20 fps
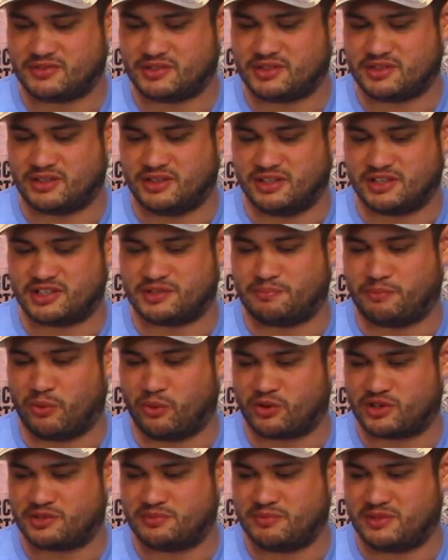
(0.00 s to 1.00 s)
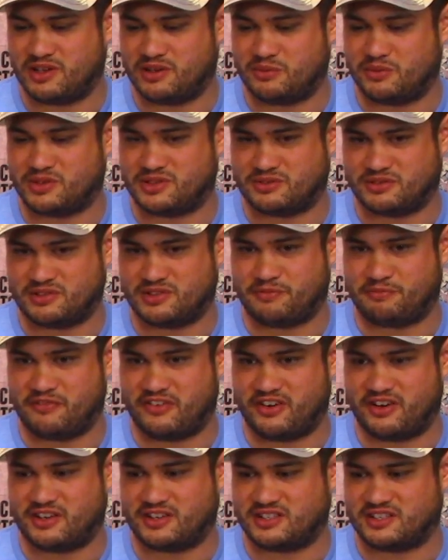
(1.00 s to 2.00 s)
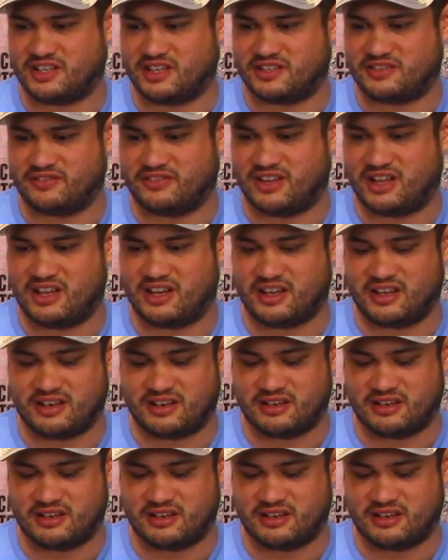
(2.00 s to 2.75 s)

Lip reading: the Sportsman, which was a very extensive line.